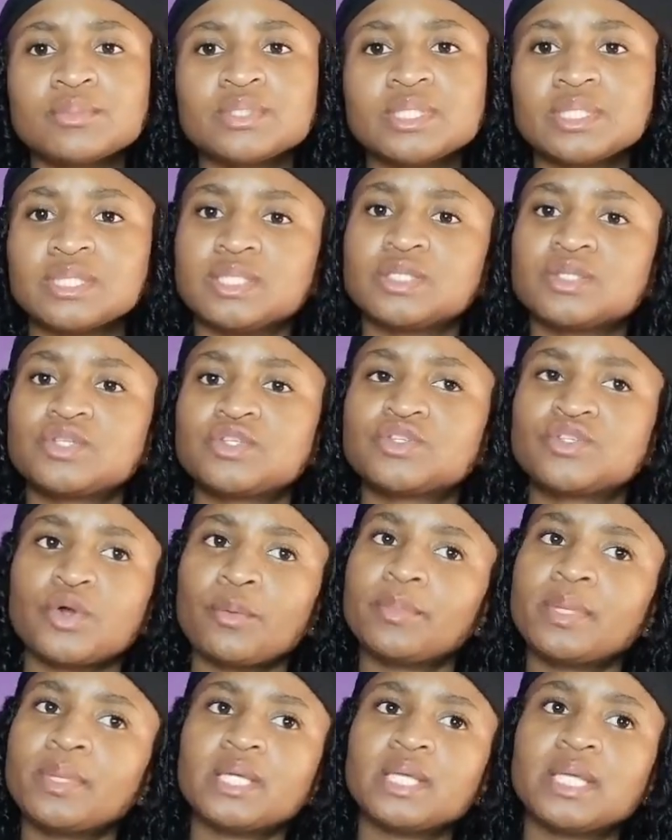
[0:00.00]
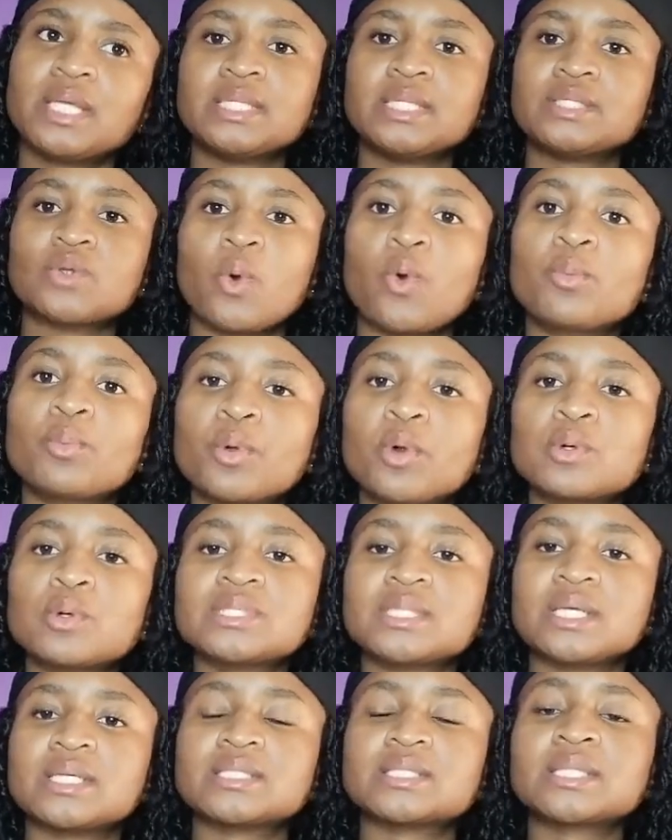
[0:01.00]
disturbing his whole
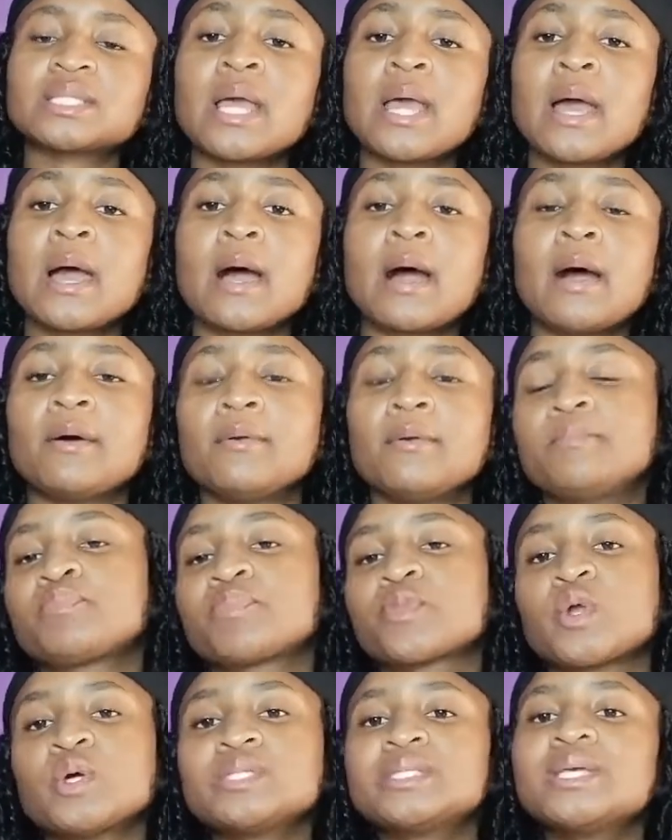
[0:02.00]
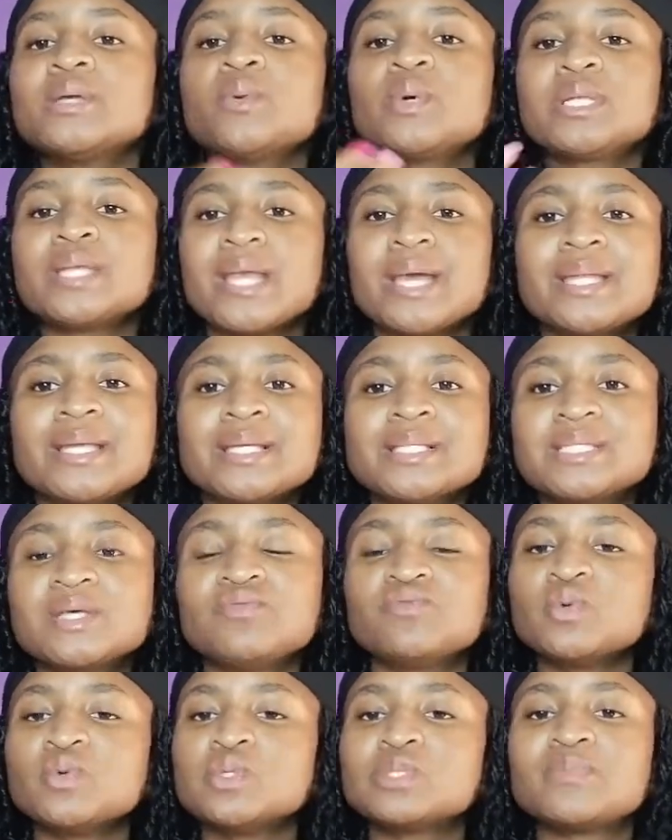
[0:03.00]
process. Because he would get
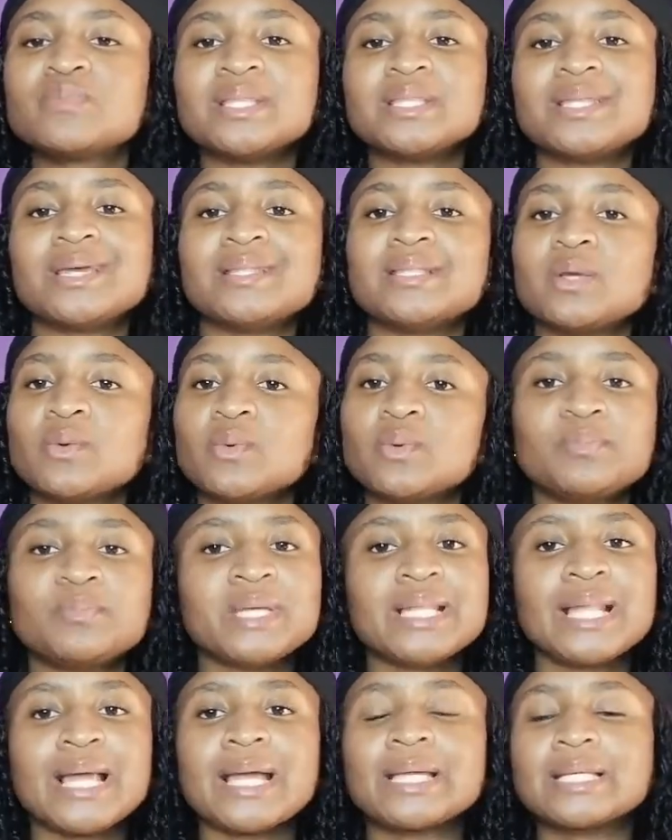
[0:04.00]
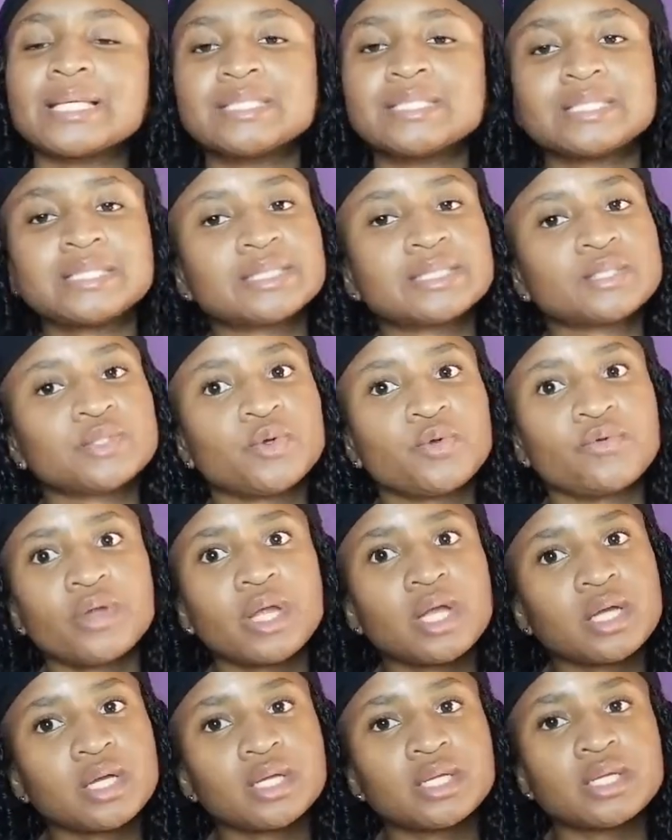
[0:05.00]
interviews, but then they would be like, ish, your
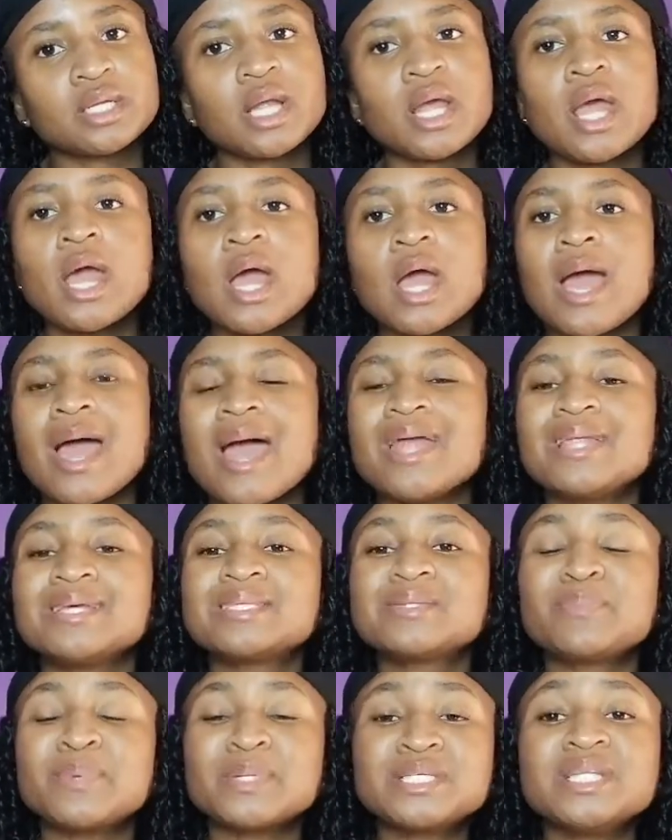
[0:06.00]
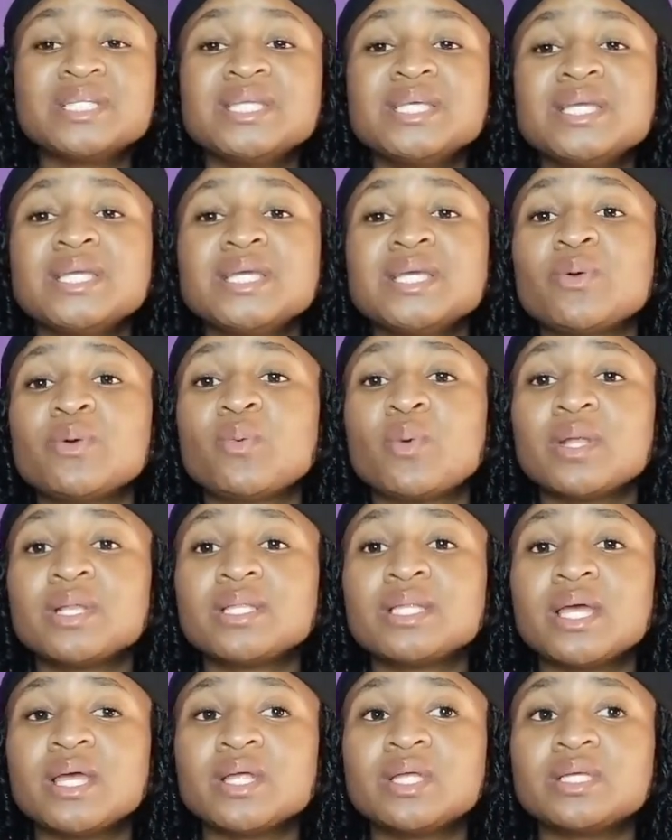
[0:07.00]
record. And especially when
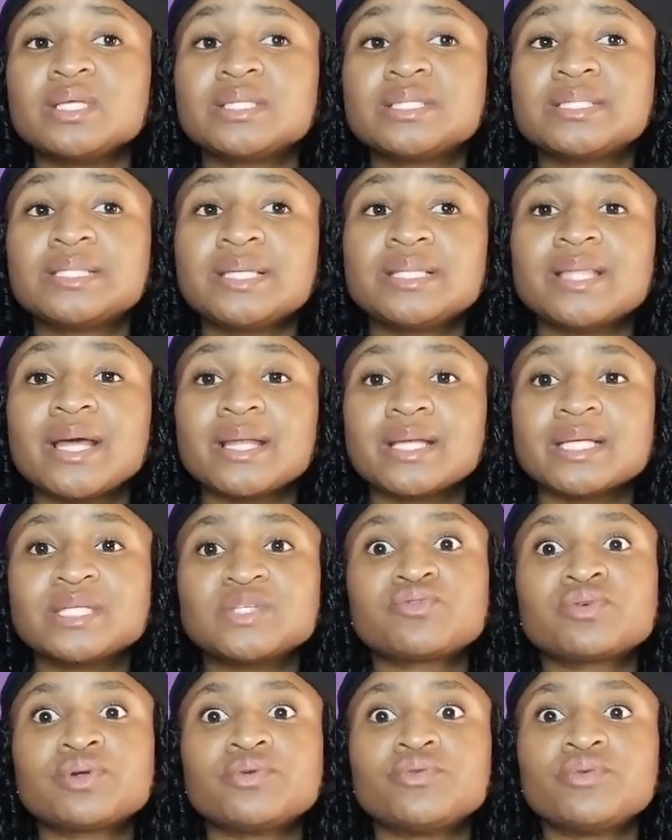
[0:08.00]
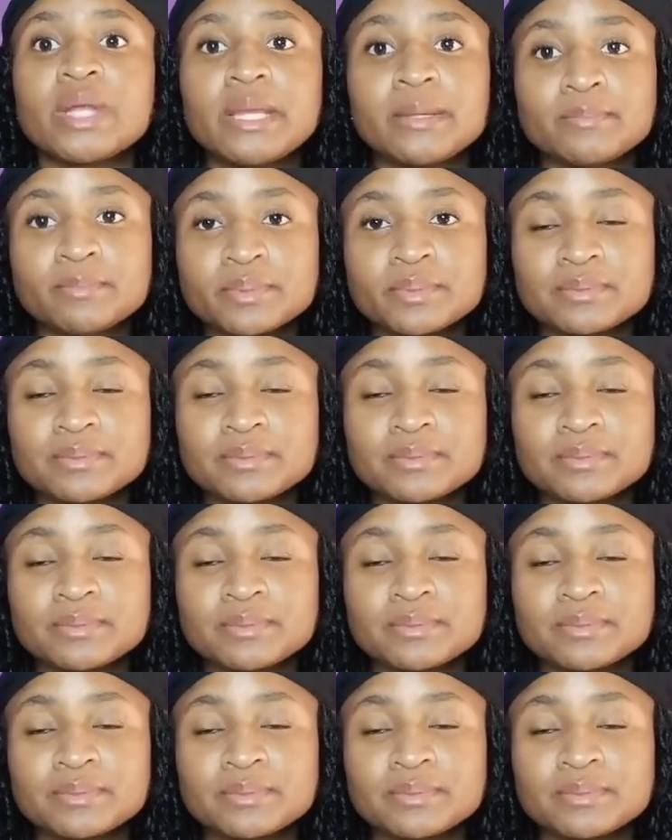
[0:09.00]
they see that it's for rape,